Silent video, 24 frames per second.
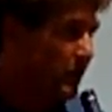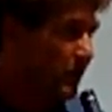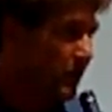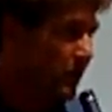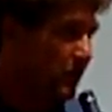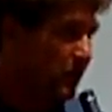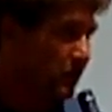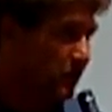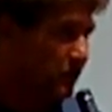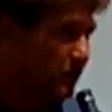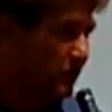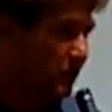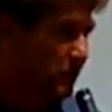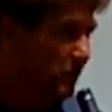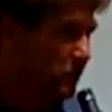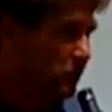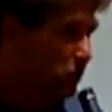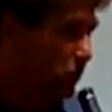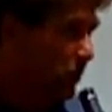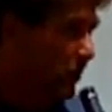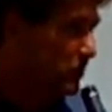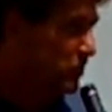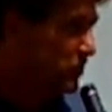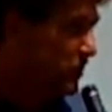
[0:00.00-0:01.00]
The
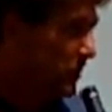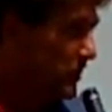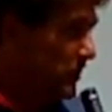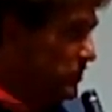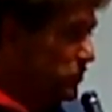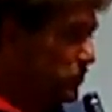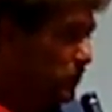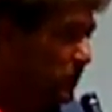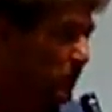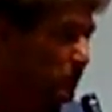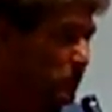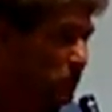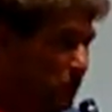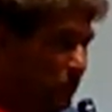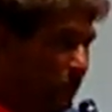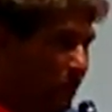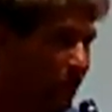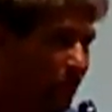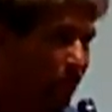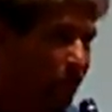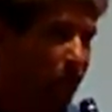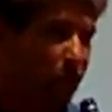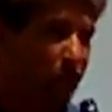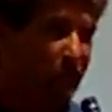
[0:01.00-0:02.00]
construction industry, I'm
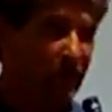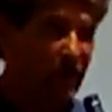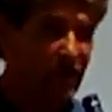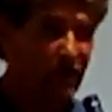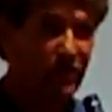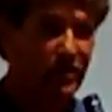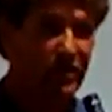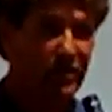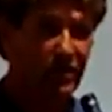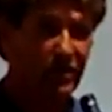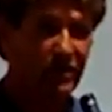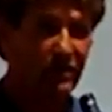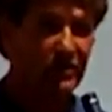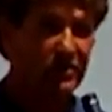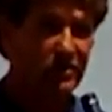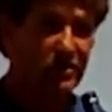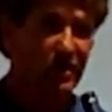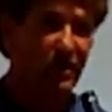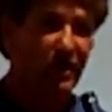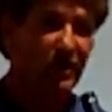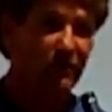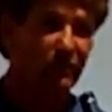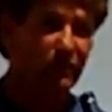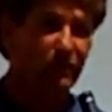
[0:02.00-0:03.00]
sure everyone out here
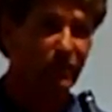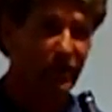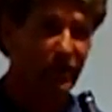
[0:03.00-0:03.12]
has got a